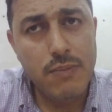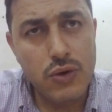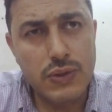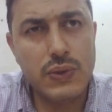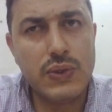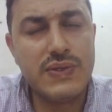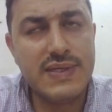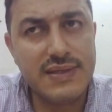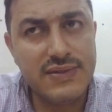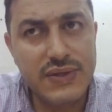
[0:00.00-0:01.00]
more to
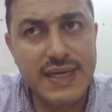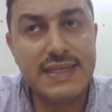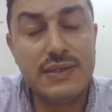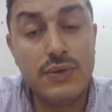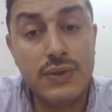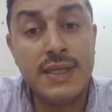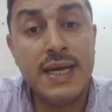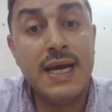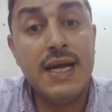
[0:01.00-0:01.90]
concentrate on